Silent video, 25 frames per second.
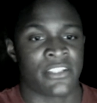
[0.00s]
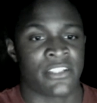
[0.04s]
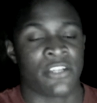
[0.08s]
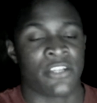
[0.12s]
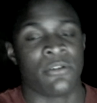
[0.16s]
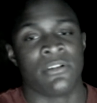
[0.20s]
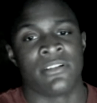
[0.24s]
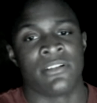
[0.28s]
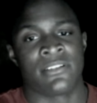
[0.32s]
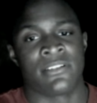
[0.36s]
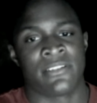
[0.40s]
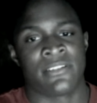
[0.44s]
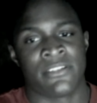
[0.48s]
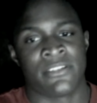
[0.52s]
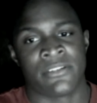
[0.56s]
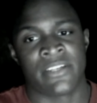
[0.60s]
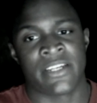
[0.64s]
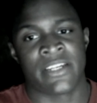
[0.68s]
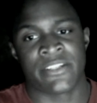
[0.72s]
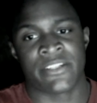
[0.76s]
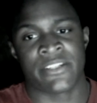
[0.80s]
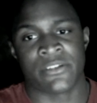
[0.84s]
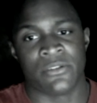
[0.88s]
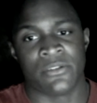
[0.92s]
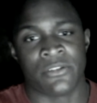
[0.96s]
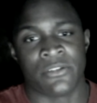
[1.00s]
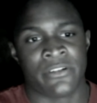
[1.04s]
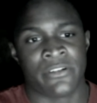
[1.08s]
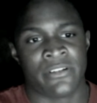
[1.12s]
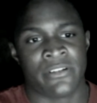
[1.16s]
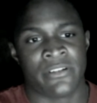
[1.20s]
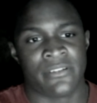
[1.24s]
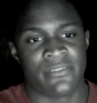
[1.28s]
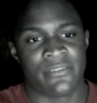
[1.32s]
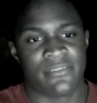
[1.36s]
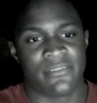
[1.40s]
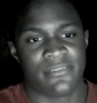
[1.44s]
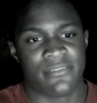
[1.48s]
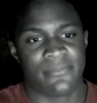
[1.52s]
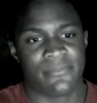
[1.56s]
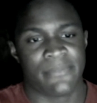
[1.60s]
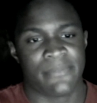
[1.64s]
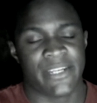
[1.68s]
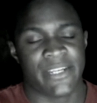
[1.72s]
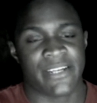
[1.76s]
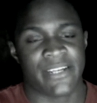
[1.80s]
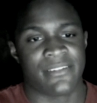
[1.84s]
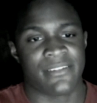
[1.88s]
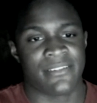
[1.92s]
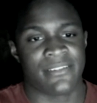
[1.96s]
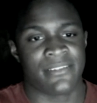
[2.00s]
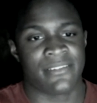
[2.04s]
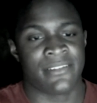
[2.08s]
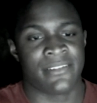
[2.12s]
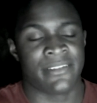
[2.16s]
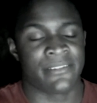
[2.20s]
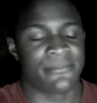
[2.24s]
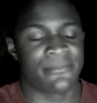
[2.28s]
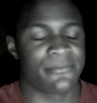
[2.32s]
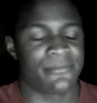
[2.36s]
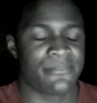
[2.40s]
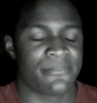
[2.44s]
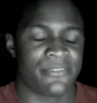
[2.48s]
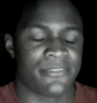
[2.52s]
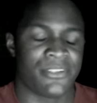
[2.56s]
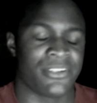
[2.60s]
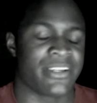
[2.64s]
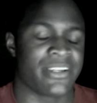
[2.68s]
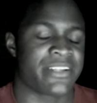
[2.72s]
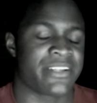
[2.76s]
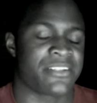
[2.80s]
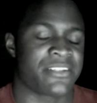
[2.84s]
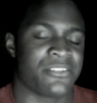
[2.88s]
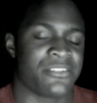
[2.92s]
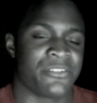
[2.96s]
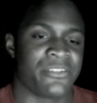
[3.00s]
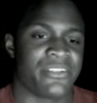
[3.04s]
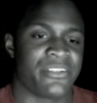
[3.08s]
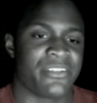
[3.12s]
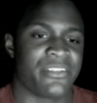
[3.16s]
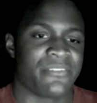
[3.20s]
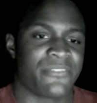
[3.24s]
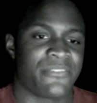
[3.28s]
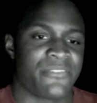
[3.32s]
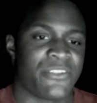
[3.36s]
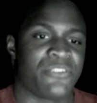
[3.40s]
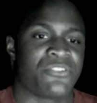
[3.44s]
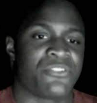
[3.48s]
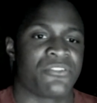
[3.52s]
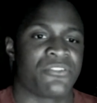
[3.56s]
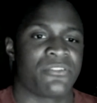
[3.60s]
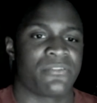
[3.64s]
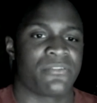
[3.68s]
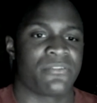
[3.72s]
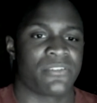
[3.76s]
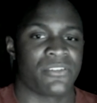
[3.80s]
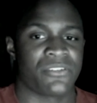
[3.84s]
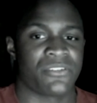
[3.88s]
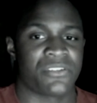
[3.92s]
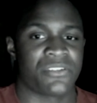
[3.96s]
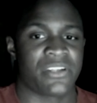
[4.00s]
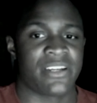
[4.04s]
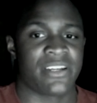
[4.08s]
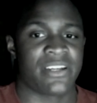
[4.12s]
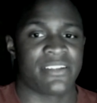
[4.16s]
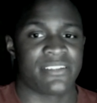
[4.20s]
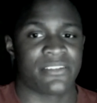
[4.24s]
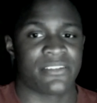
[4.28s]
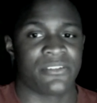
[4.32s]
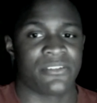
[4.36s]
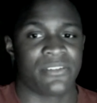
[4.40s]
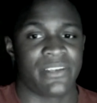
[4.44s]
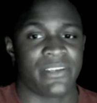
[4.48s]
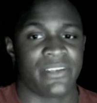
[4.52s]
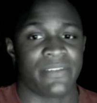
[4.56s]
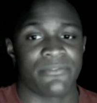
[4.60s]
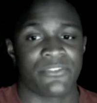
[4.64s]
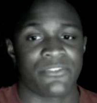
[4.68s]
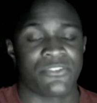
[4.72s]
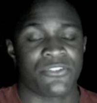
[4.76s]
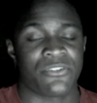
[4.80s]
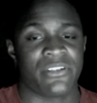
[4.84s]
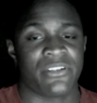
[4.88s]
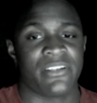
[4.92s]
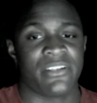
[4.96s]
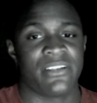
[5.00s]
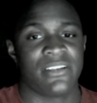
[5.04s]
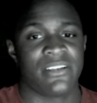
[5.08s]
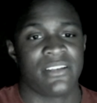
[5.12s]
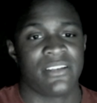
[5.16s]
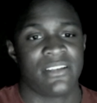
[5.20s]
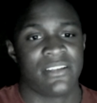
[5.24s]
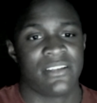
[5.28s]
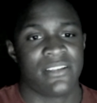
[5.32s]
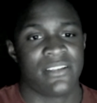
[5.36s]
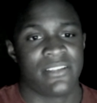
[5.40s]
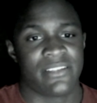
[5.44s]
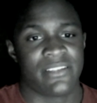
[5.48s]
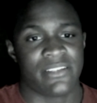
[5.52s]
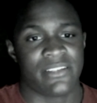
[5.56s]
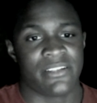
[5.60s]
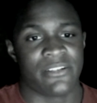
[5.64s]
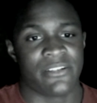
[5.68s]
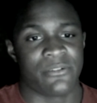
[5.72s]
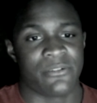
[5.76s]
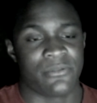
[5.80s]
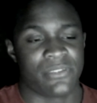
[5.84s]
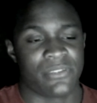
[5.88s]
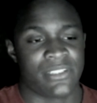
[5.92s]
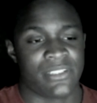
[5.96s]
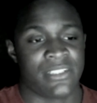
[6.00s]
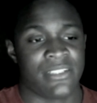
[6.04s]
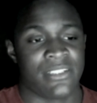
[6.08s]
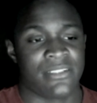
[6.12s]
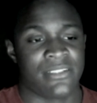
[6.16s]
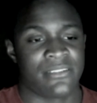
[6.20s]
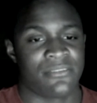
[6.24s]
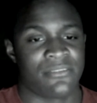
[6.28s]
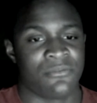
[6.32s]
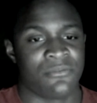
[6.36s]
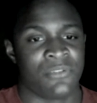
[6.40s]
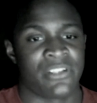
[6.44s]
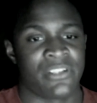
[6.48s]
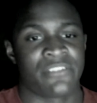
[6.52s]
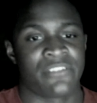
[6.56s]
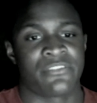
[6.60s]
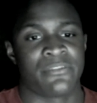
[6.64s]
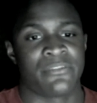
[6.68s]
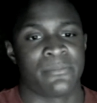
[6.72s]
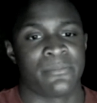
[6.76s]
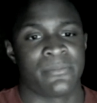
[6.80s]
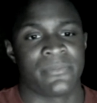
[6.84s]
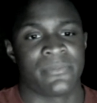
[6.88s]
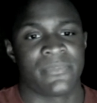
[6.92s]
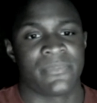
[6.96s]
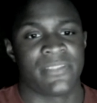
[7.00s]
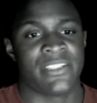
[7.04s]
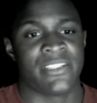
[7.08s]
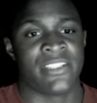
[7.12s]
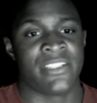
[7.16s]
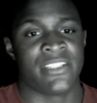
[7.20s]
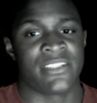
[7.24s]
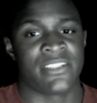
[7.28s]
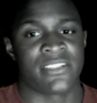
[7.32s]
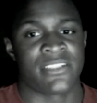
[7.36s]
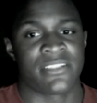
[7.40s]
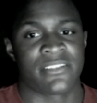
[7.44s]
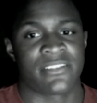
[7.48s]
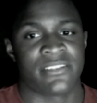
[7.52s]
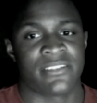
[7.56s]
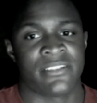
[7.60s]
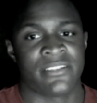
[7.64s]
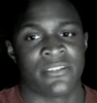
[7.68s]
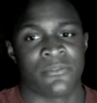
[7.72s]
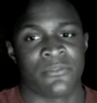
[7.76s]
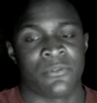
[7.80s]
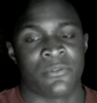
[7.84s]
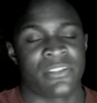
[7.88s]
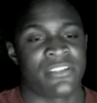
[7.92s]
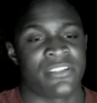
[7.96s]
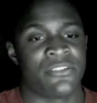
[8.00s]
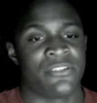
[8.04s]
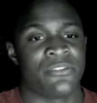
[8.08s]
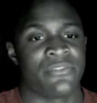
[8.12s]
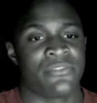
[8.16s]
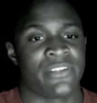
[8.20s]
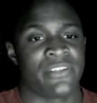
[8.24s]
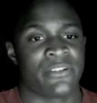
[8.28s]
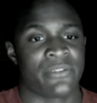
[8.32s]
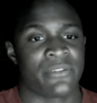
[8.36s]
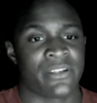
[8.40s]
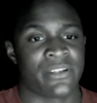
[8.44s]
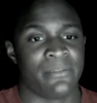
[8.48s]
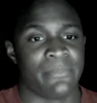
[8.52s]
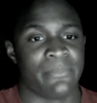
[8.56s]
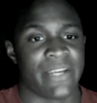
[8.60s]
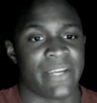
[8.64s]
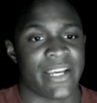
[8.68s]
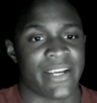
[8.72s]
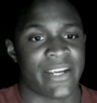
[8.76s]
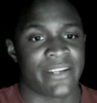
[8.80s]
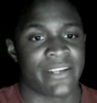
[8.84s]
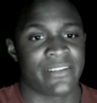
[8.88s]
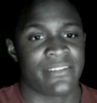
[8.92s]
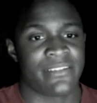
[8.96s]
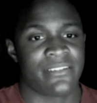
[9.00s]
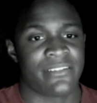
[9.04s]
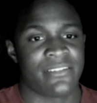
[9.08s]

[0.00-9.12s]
ACOA, you guys will learn in the future. For those of you guys that go to the infantry, one of them is what to do if I don't come back.